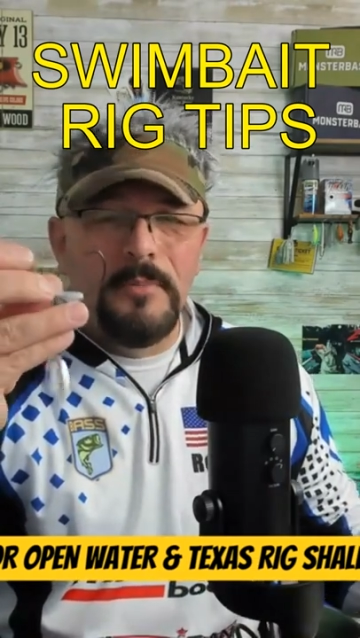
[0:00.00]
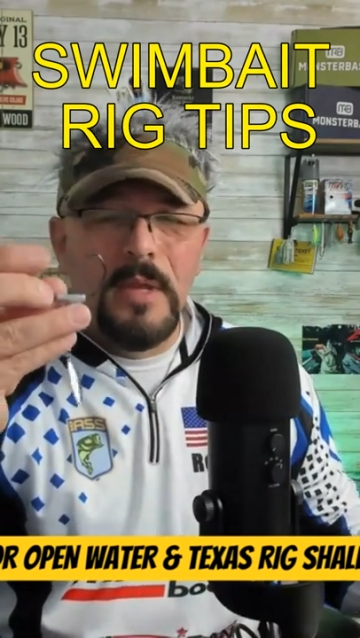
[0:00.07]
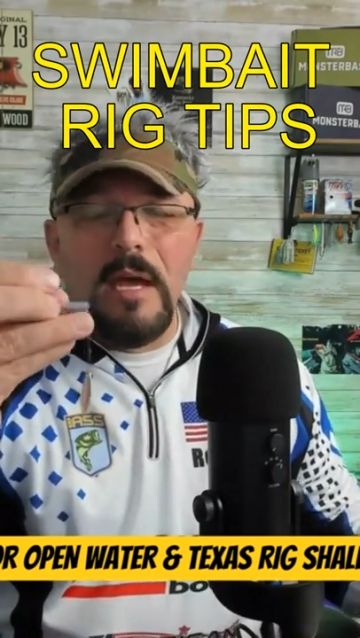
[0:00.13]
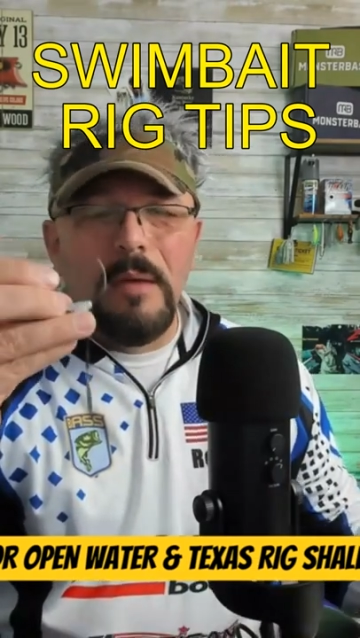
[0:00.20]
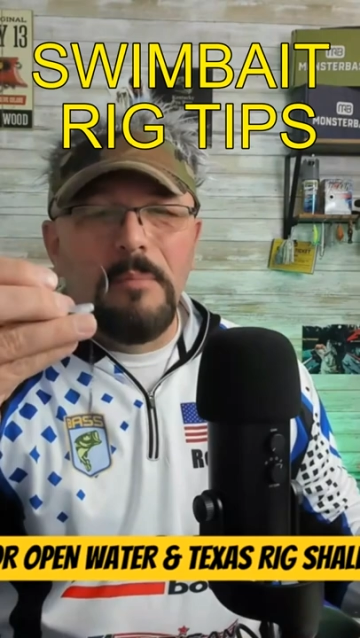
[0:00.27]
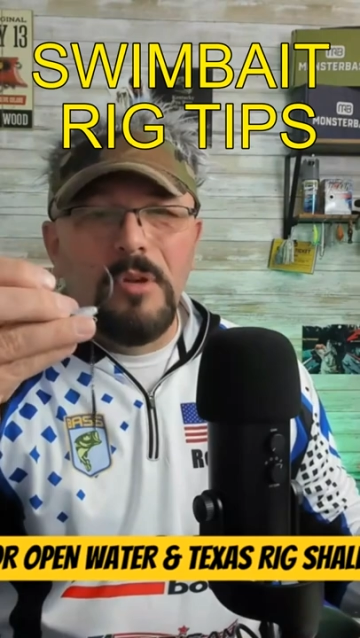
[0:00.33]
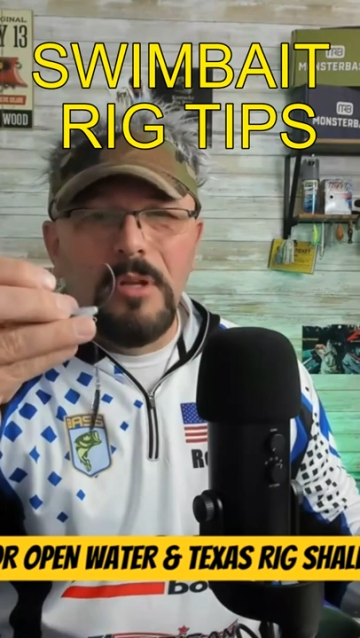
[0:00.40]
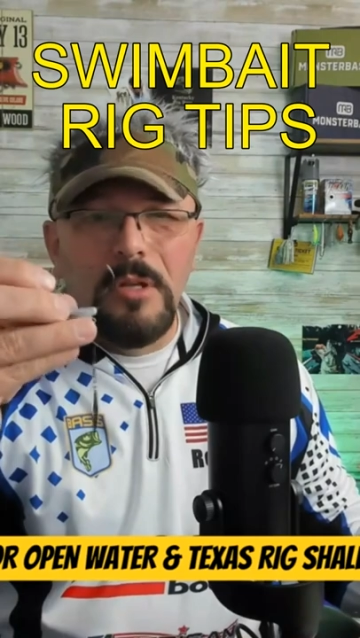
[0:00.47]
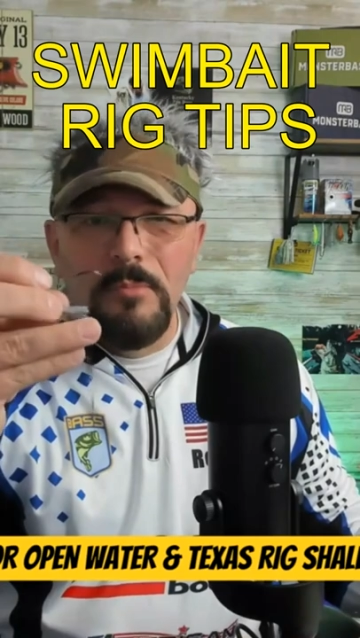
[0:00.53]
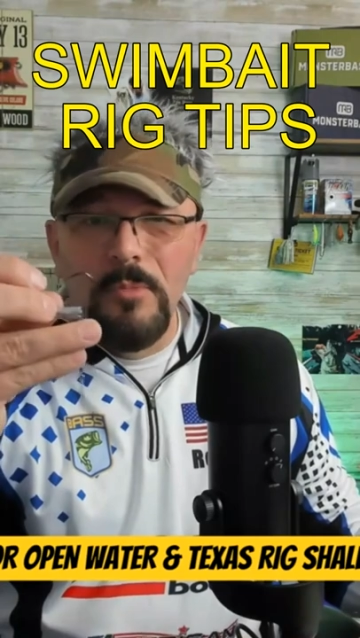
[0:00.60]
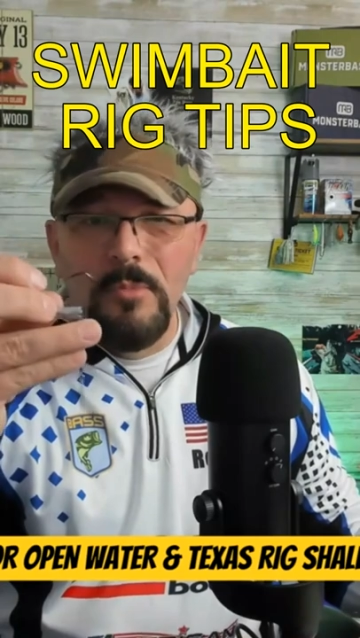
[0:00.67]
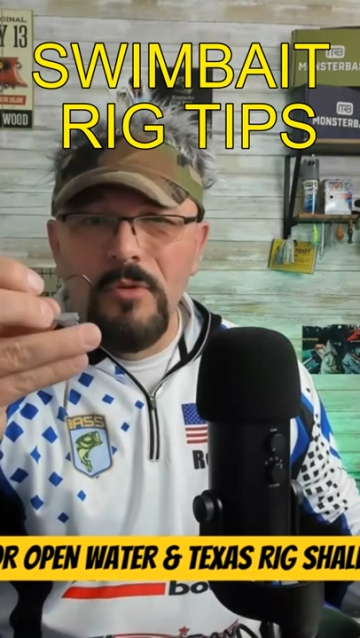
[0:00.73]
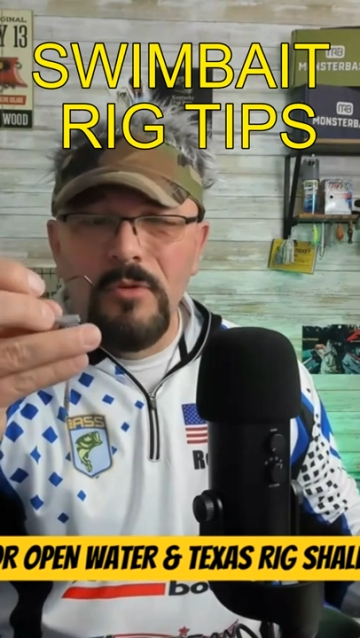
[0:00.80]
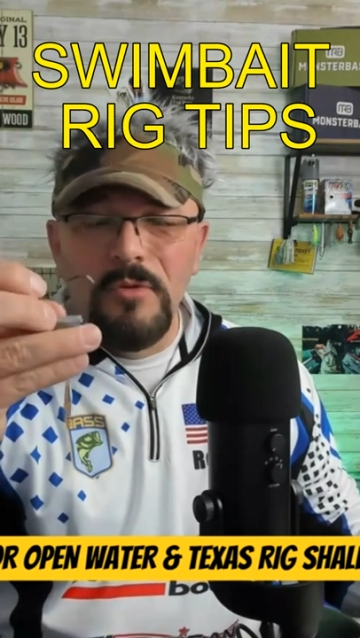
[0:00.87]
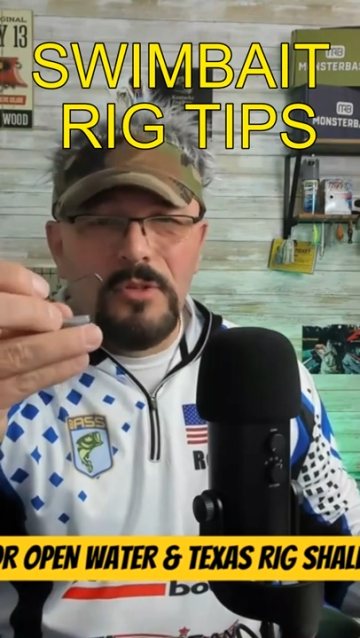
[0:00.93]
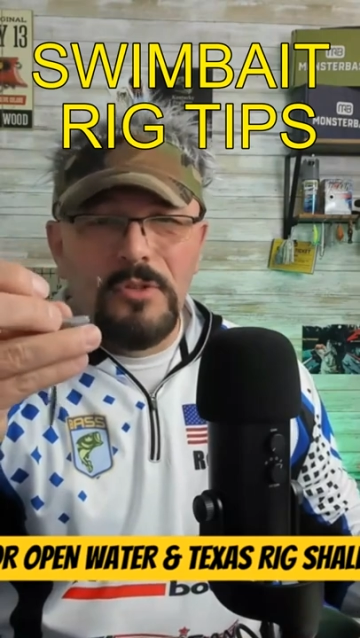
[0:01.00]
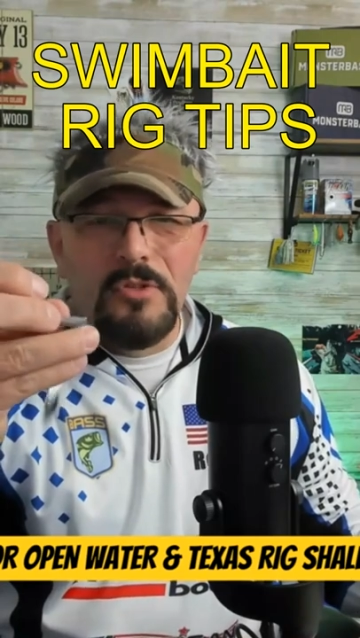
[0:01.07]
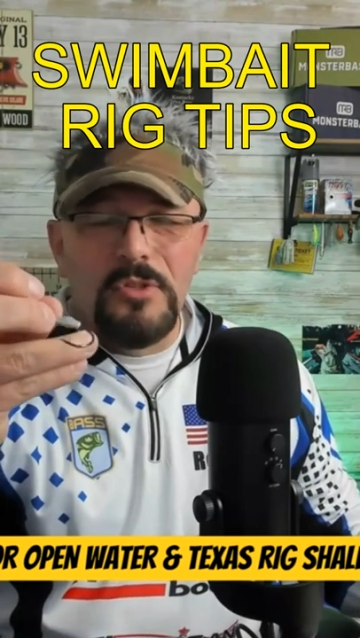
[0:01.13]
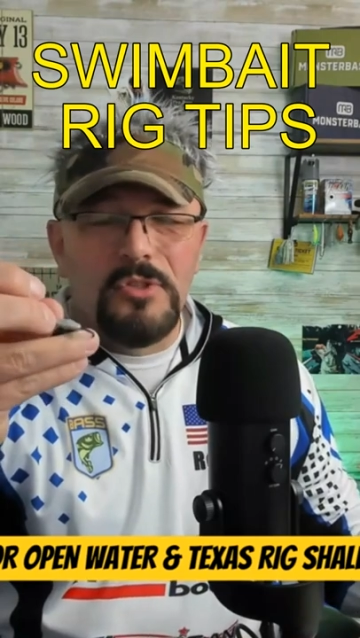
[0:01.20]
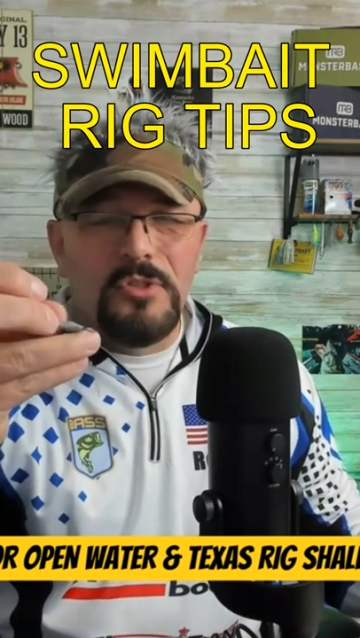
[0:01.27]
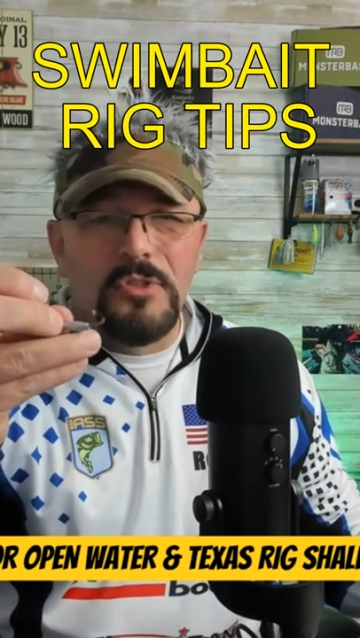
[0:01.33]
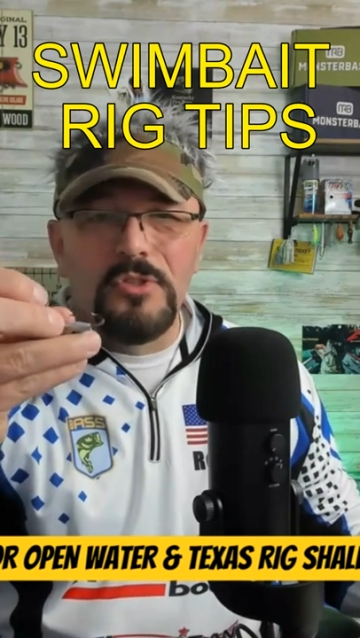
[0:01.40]
I'm going to move to
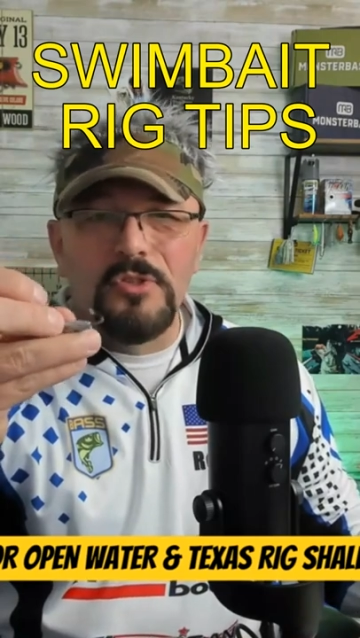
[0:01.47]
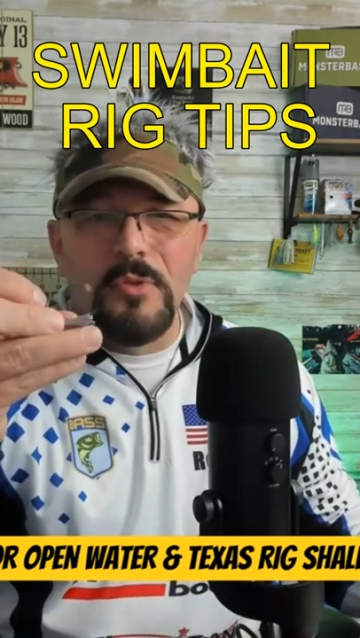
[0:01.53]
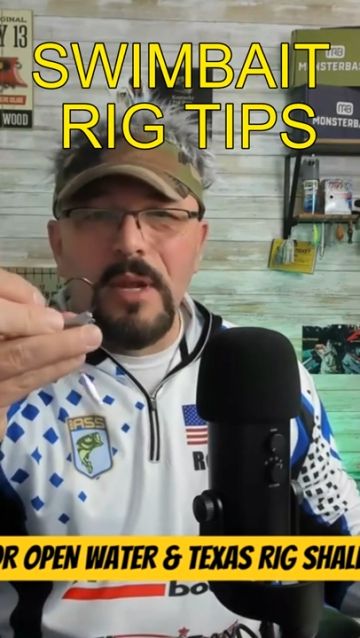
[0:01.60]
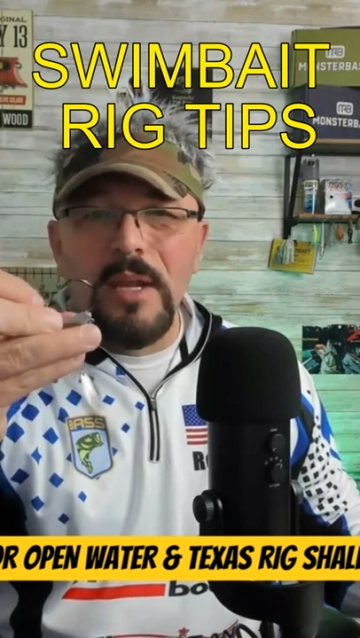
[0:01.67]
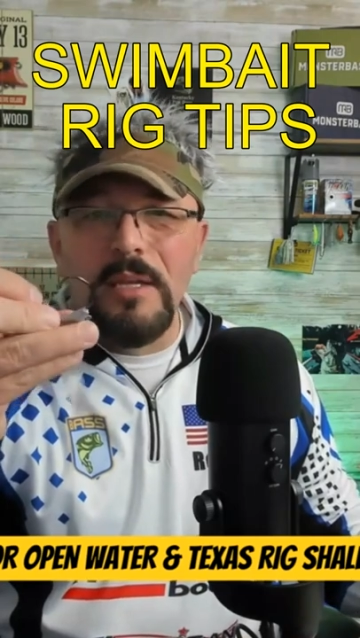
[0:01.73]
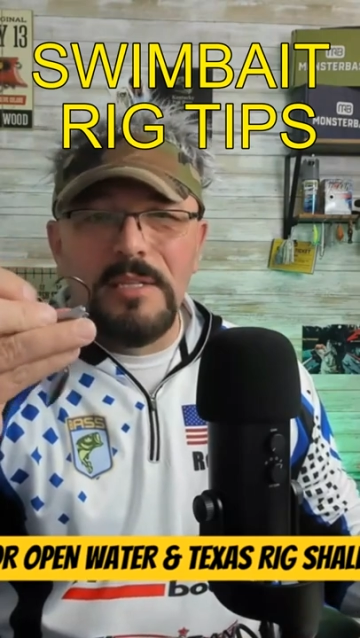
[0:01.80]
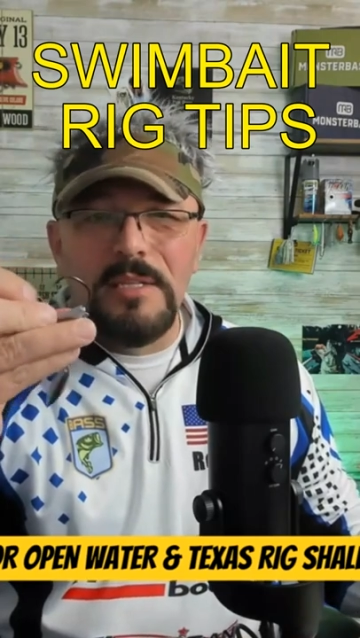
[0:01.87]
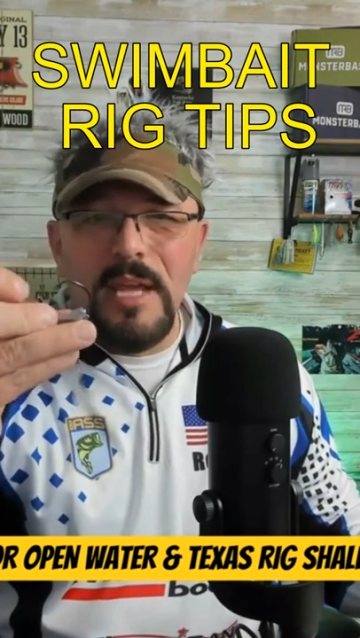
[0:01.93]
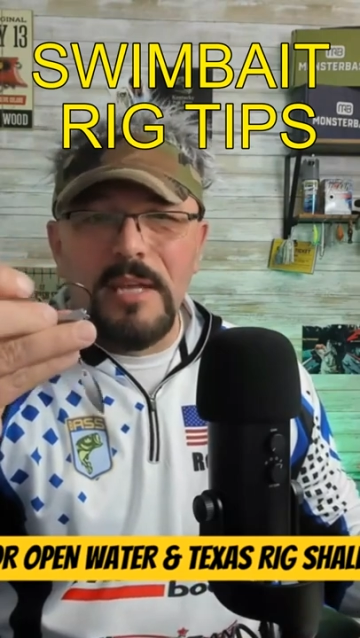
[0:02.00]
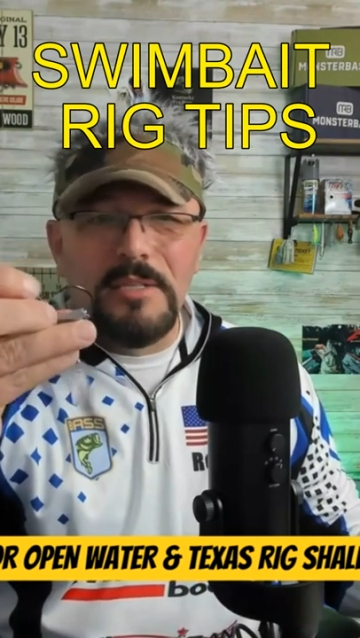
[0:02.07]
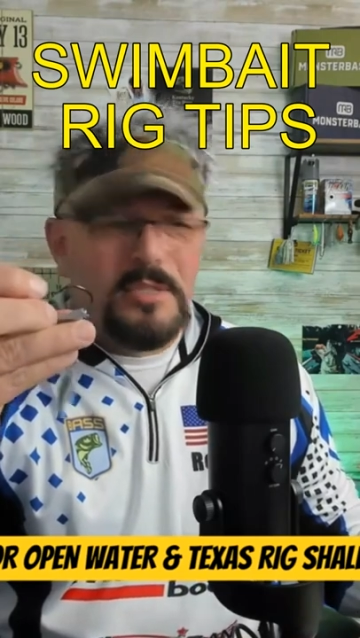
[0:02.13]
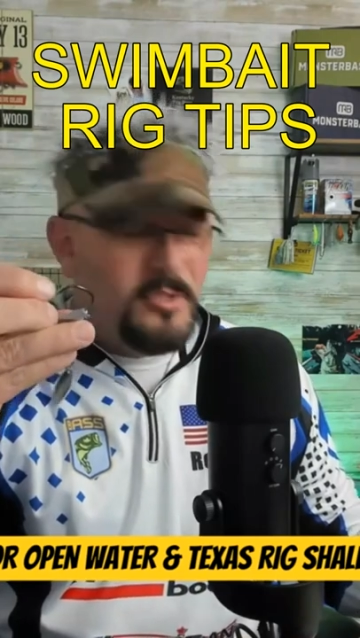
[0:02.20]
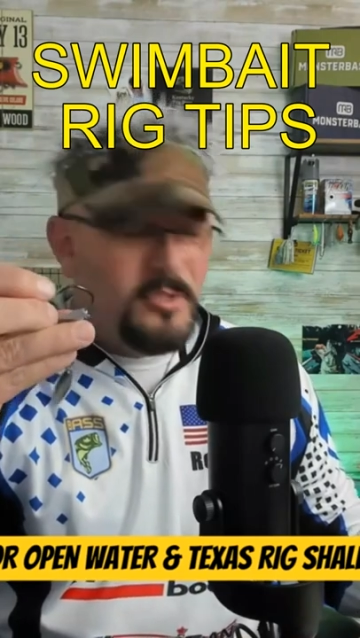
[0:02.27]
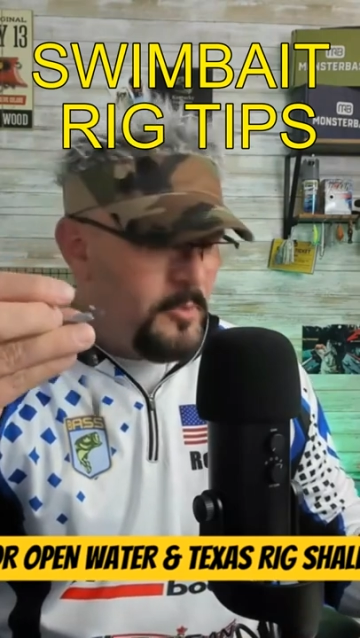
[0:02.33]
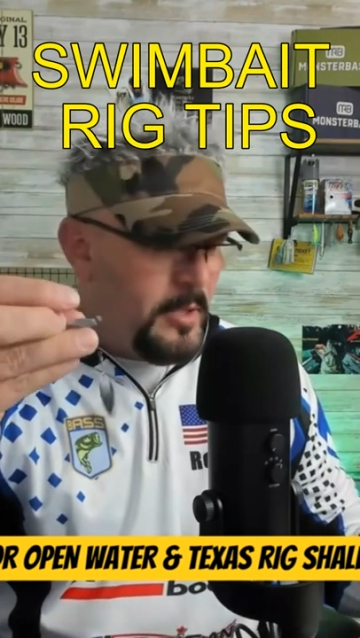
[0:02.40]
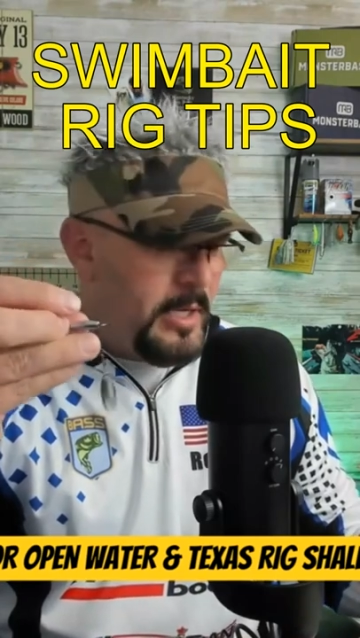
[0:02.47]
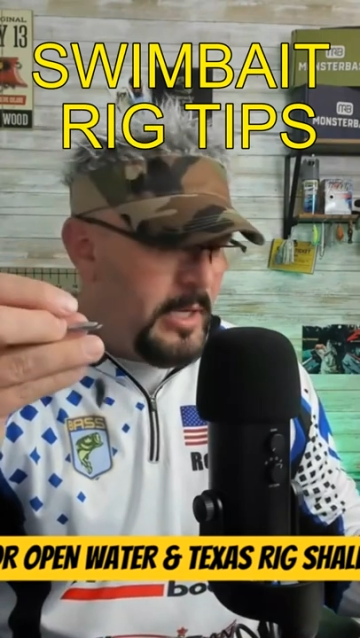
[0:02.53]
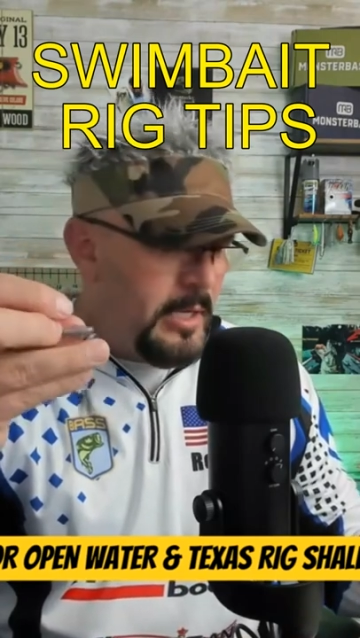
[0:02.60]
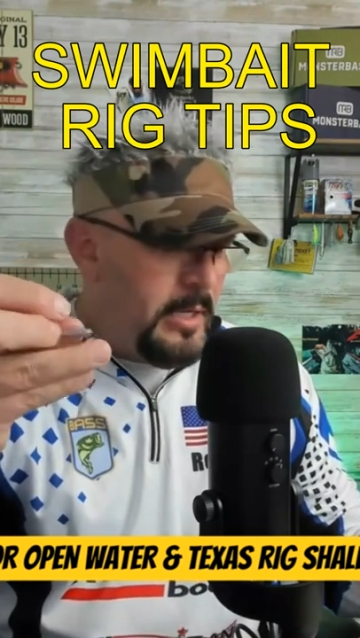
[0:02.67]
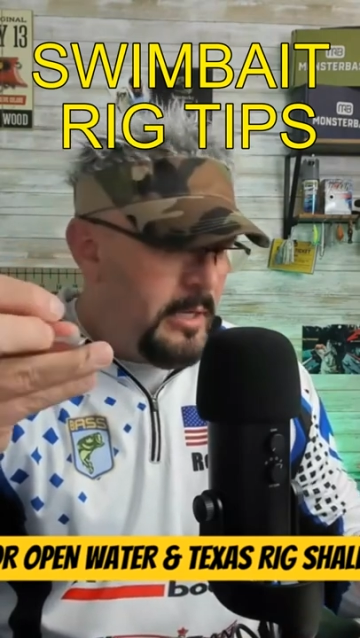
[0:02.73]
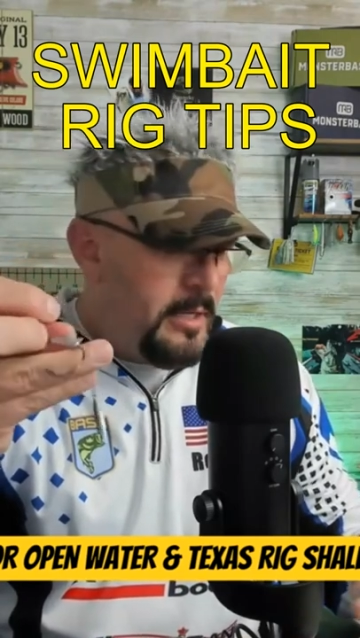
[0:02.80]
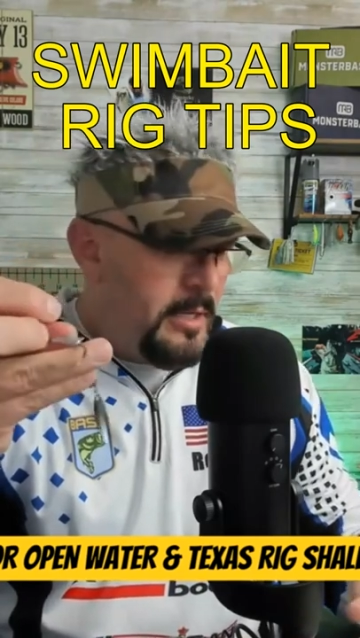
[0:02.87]
just a straight Texas rig